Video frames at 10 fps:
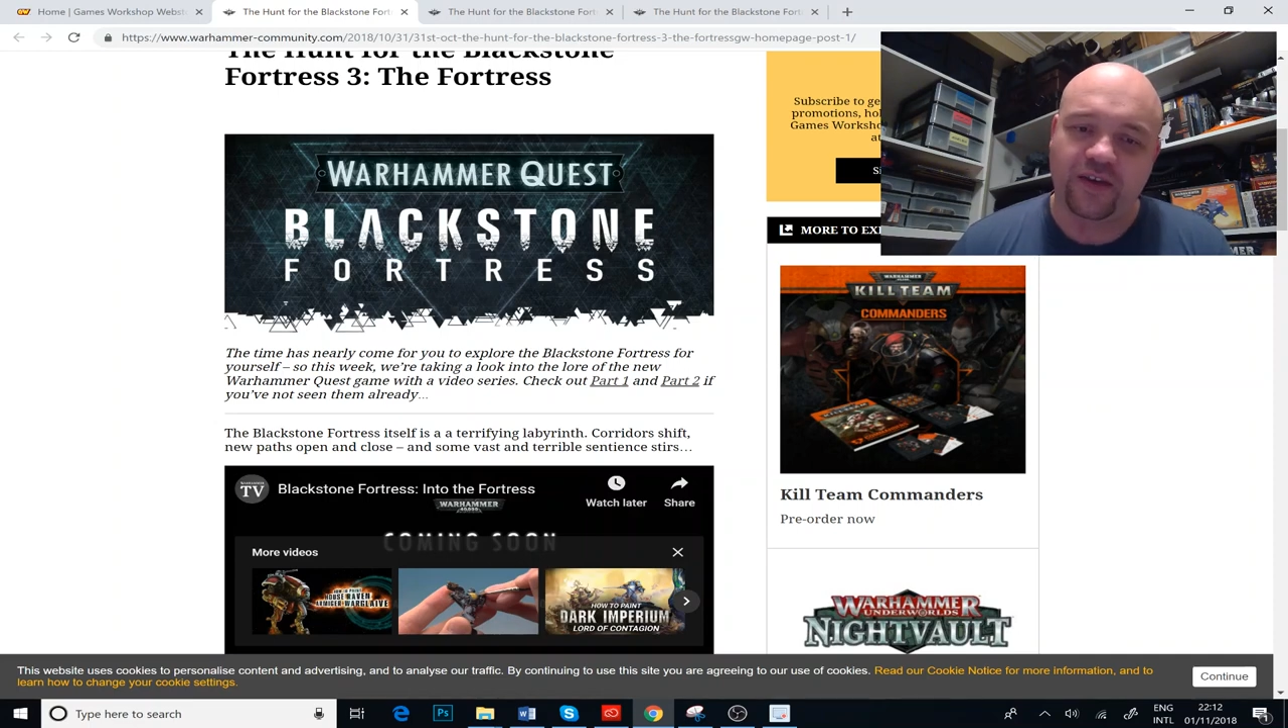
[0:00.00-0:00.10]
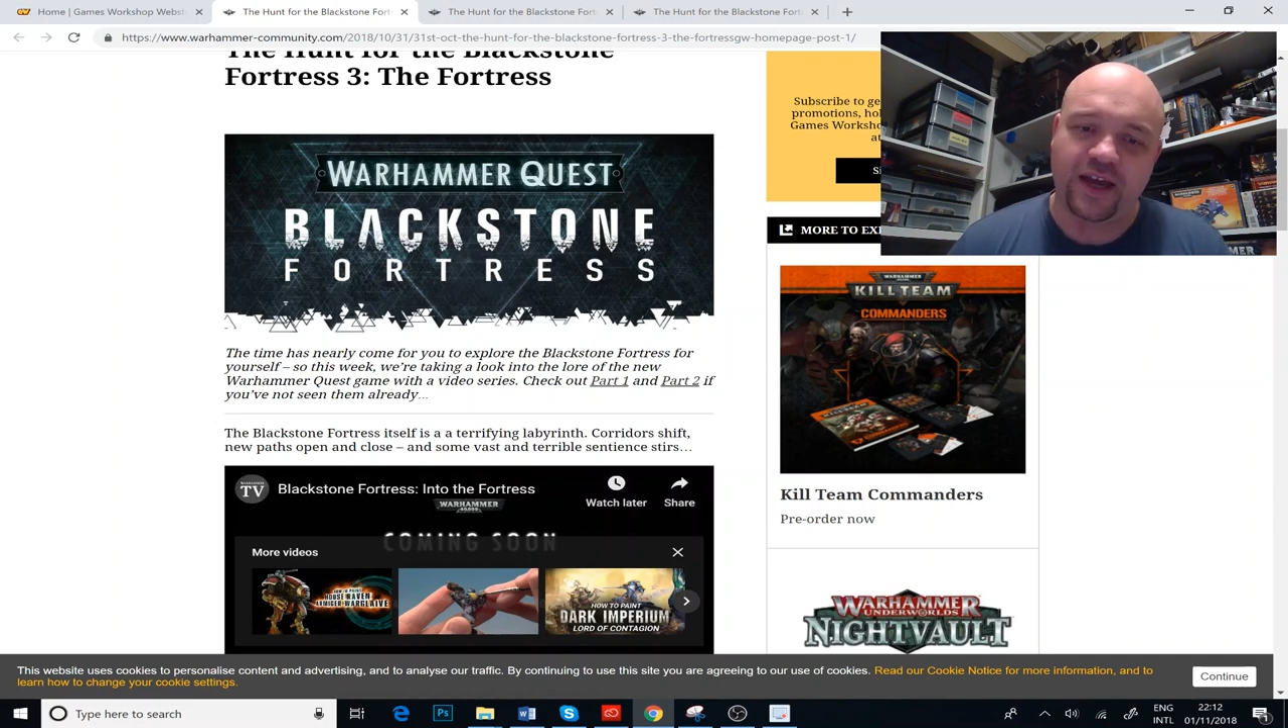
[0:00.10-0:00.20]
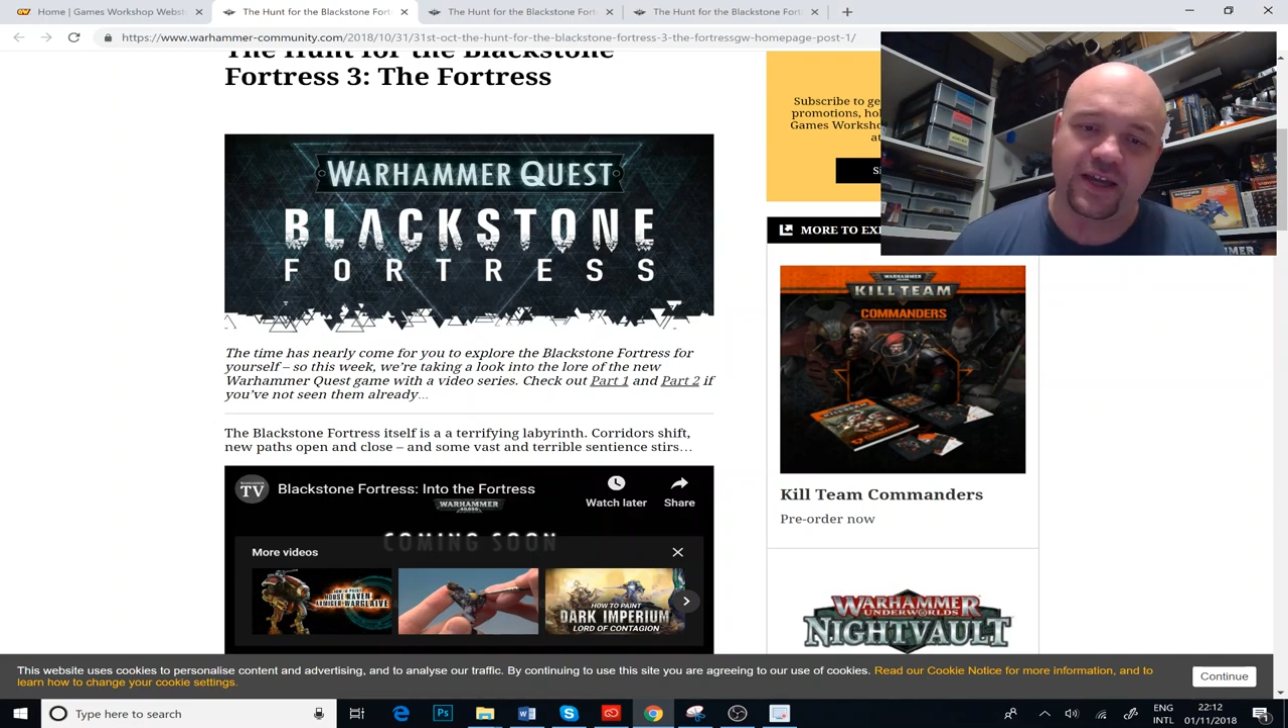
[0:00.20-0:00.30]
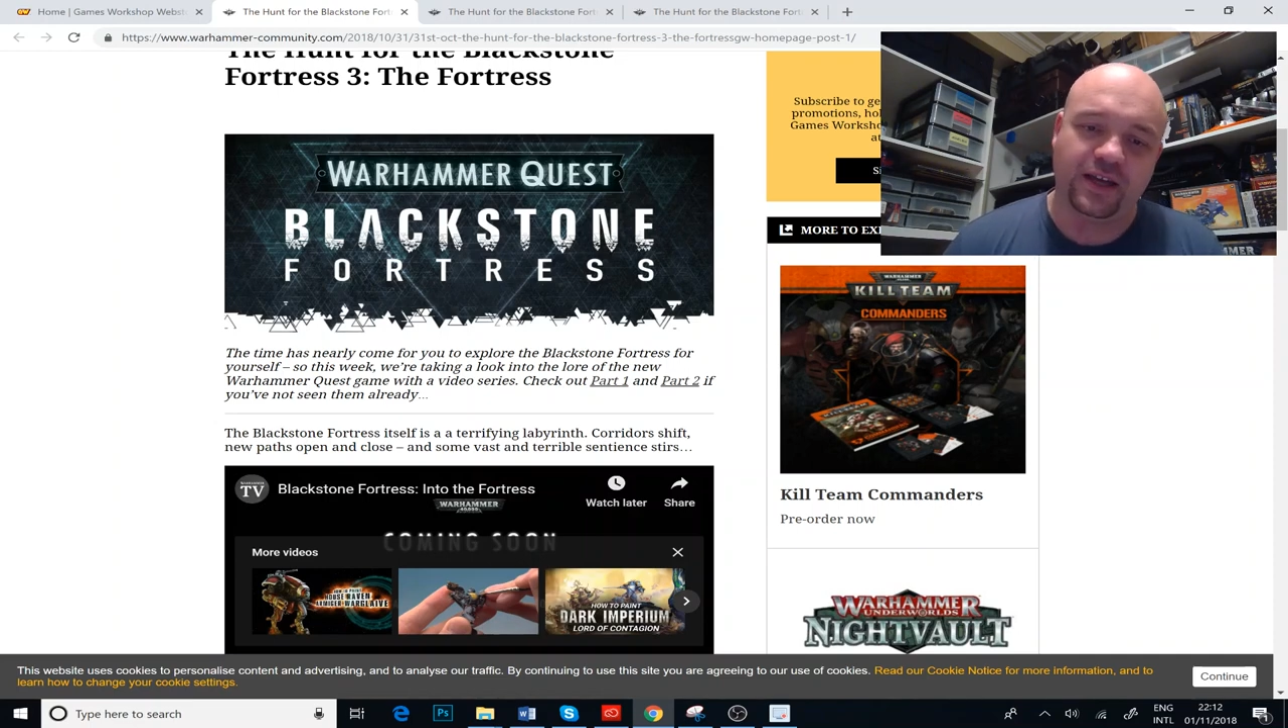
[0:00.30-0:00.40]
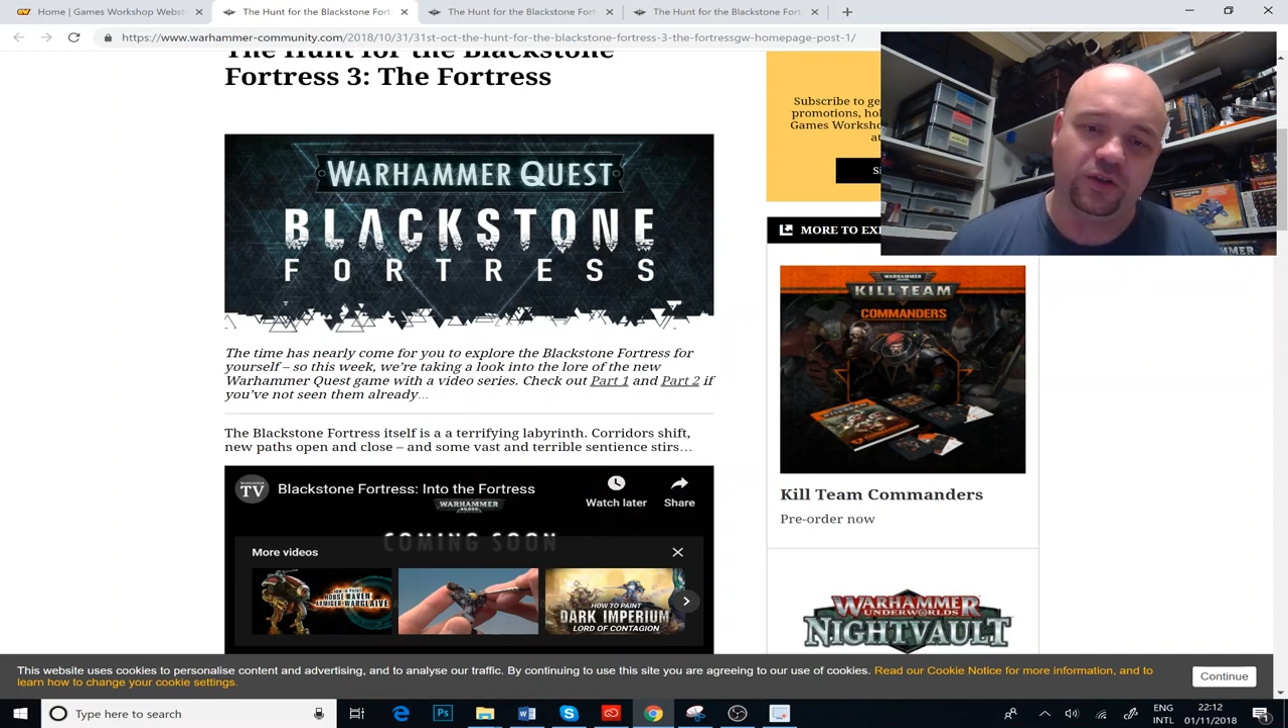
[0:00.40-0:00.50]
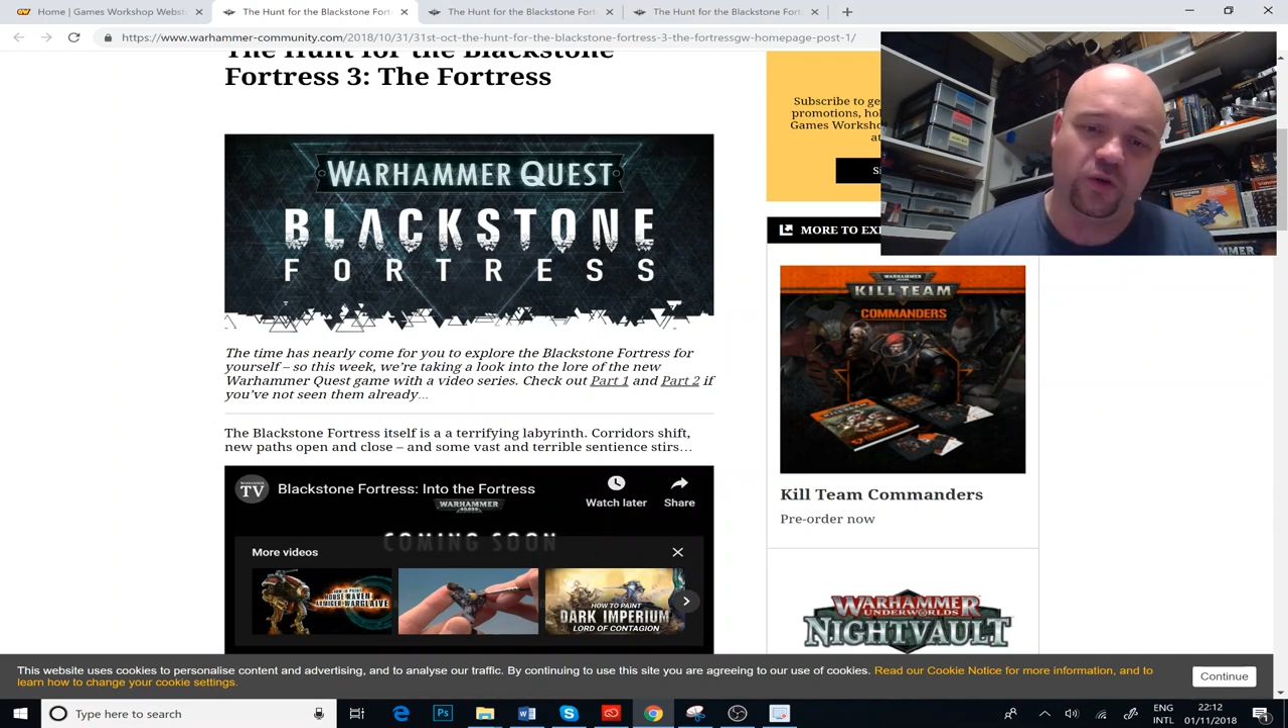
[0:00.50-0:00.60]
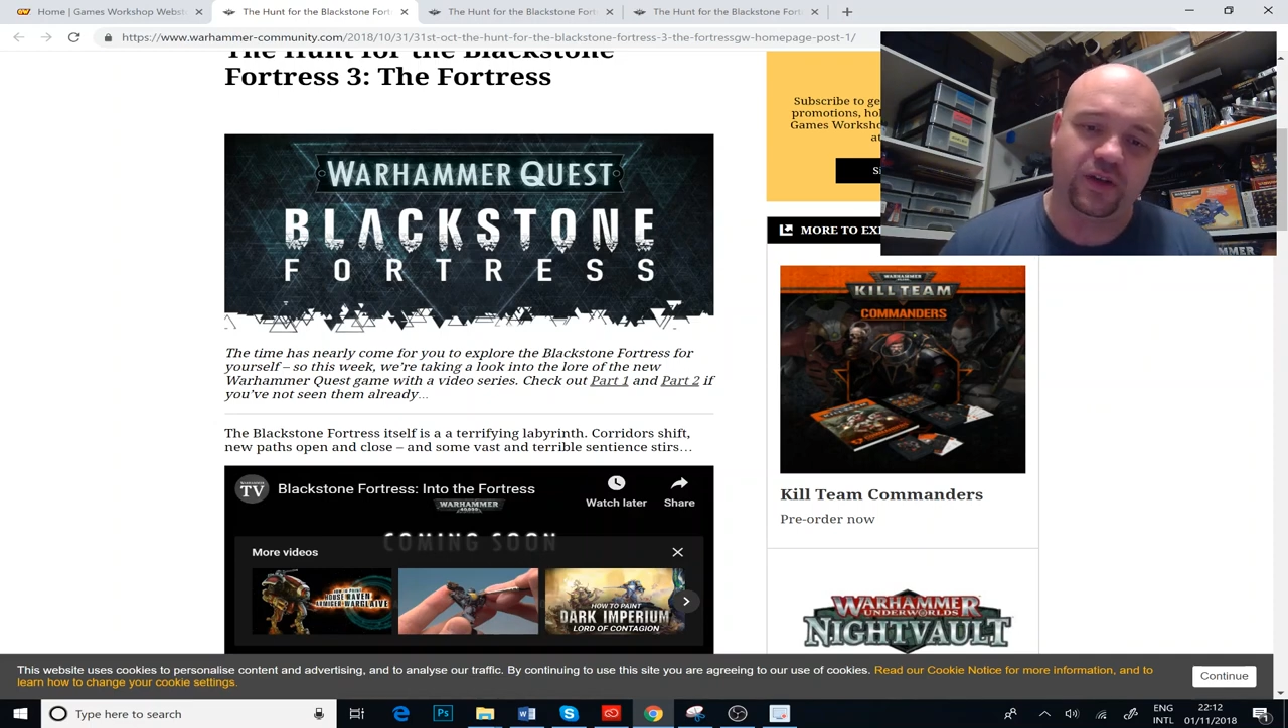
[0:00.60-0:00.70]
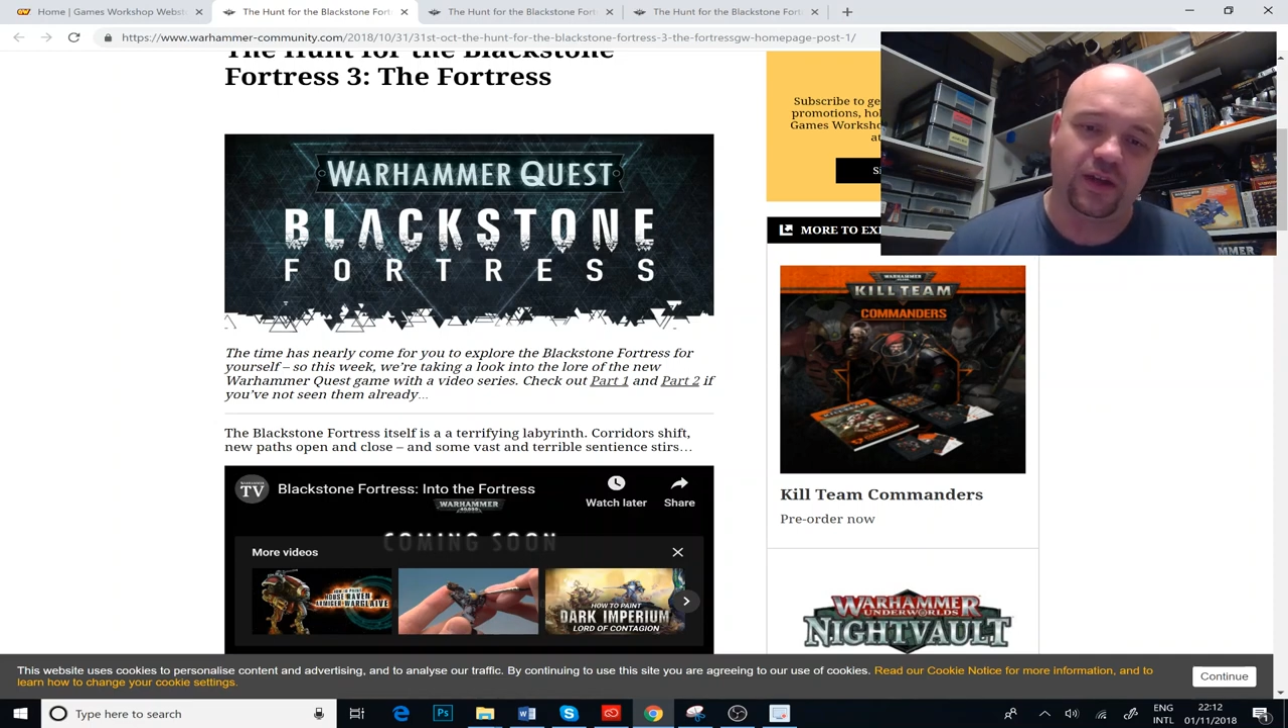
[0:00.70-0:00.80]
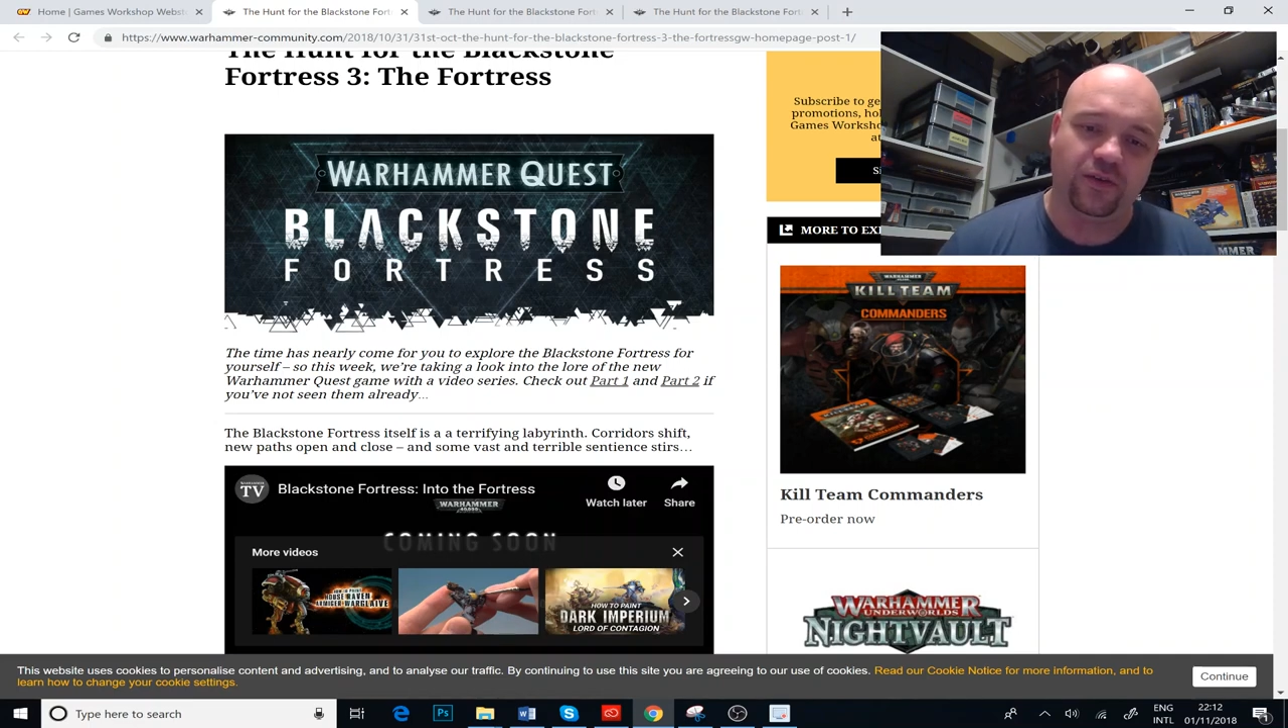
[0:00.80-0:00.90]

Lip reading: taking a look